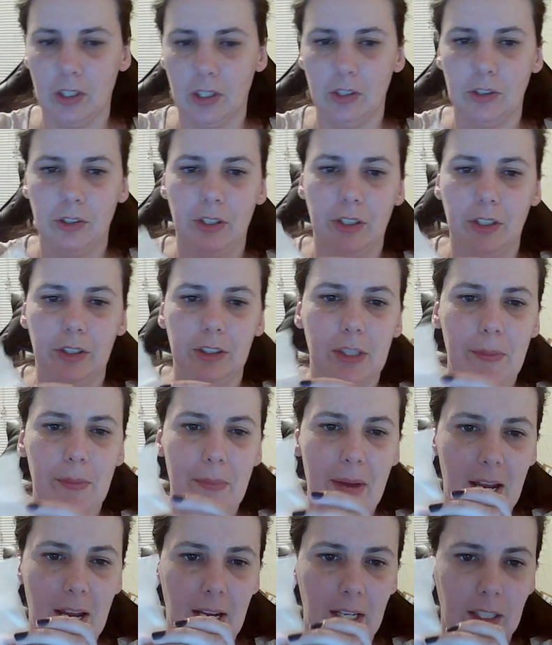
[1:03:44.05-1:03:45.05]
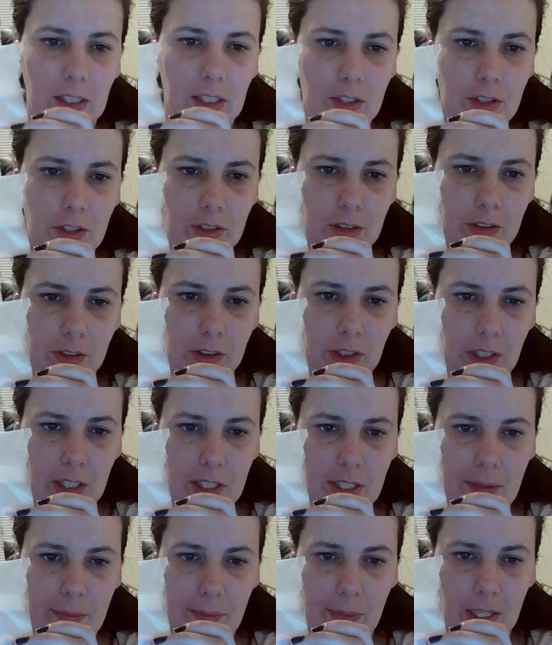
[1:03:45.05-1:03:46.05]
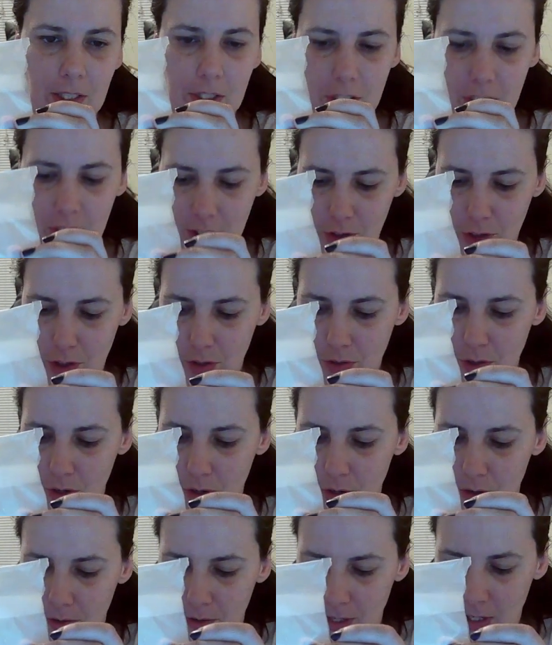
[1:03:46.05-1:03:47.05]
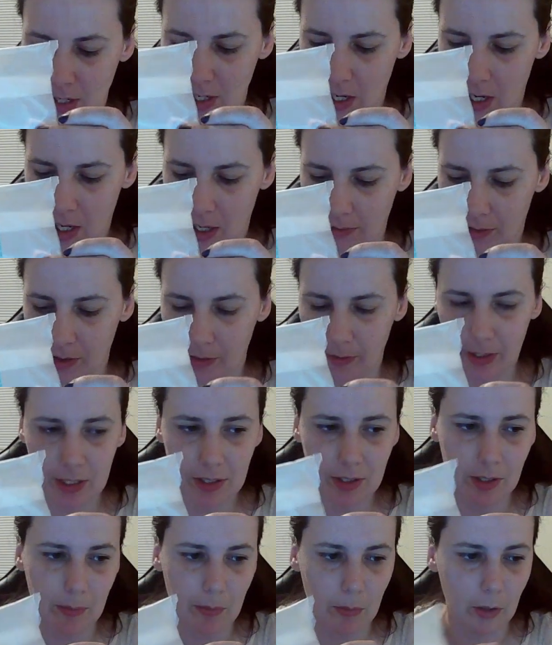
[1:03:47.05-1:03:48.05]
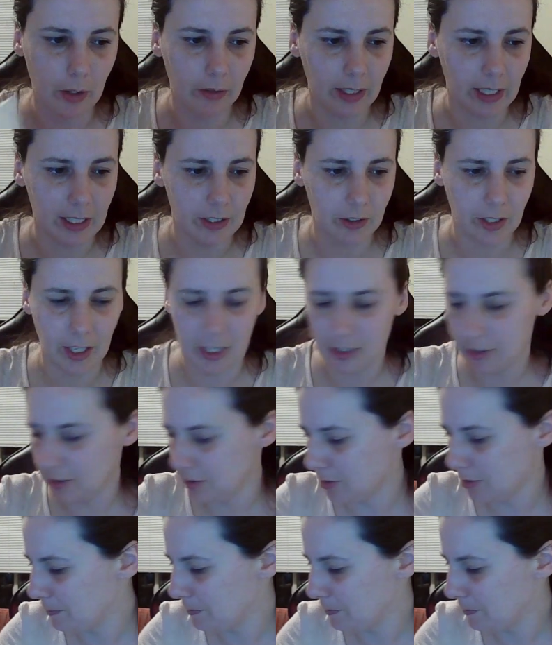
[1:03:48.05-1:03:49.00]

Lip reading: So there's the package. It says a matcha choco arare, some more rice crackers.